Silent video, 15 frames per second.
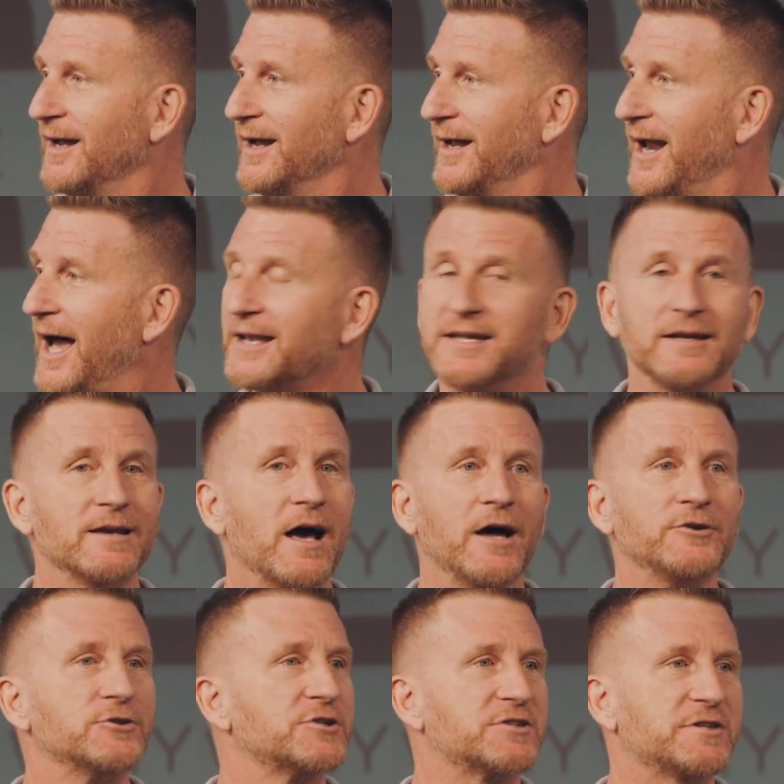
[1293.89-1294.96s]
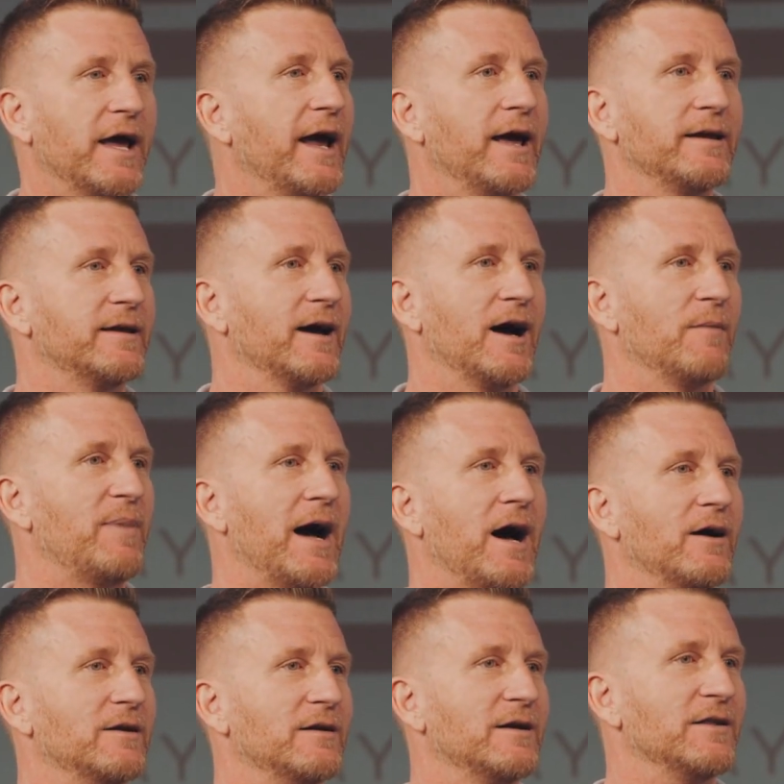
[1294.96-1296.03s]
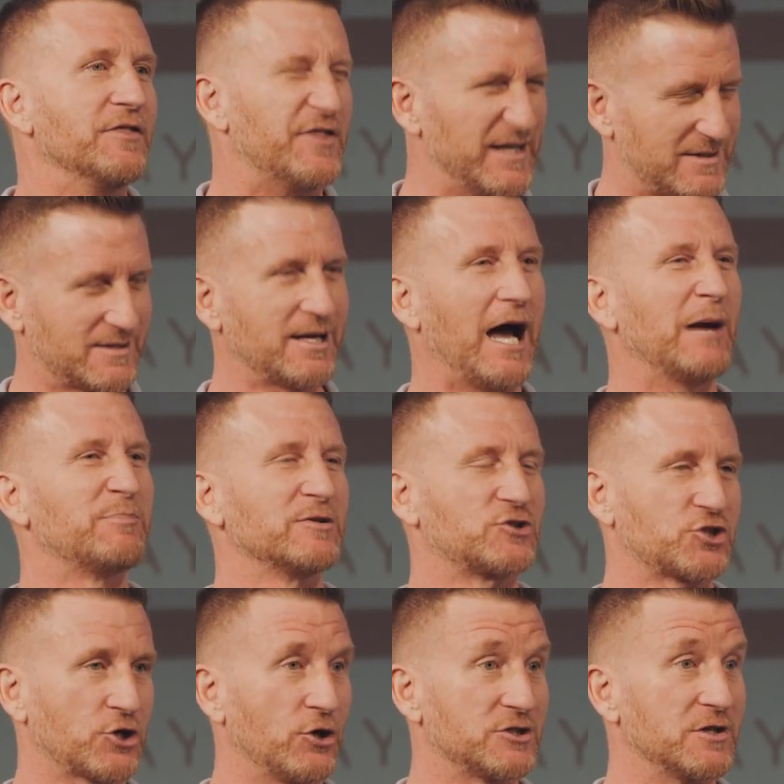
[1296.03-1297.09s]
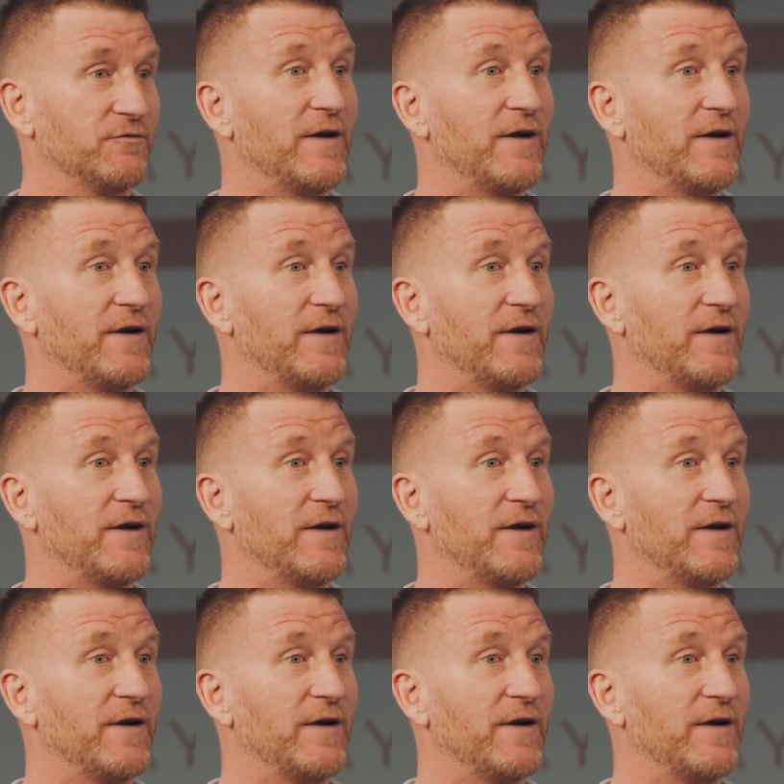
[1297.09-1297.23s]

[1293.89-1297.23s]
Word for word: And I didn't understand about this type of church.